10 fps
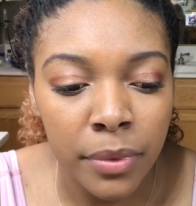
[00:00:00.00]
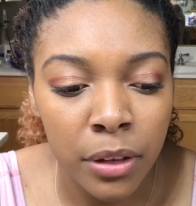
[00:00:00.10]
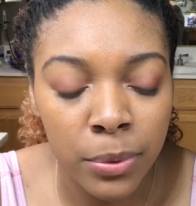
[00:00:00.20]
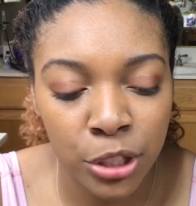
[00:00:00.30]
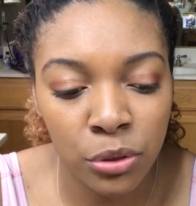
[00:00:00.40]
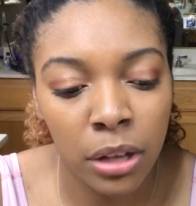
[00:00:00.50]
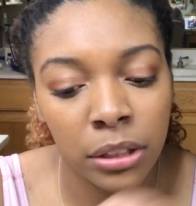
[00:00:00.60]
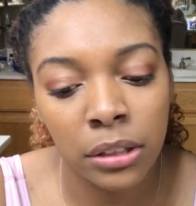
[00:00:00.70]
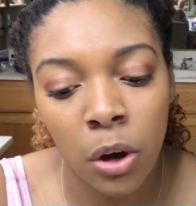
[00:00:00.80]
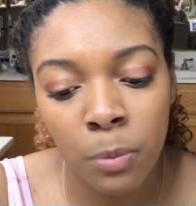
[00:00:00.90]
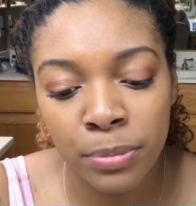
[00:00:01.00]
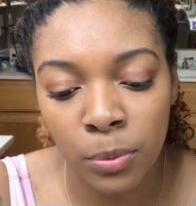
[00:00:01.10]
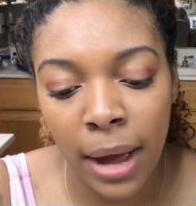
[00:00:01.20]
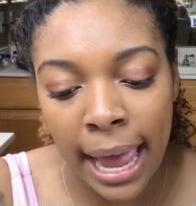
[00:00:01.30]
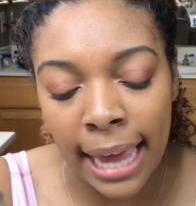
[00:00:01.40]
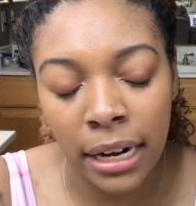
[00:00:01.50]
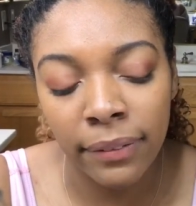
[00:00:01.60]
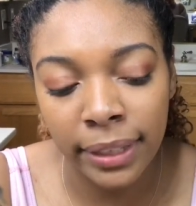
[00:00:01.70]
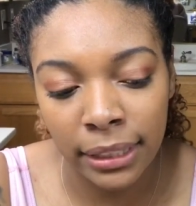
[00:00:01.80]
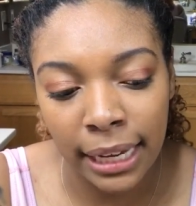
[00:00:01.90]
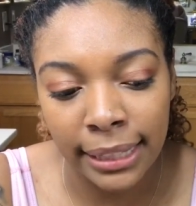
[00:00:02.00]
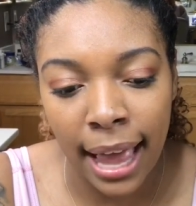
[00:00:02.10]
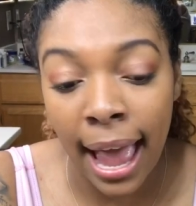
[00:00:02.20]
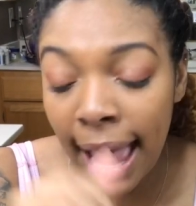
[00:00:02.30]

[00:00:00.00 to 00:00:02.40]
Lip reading: which is on the Lopes Way and everything like that.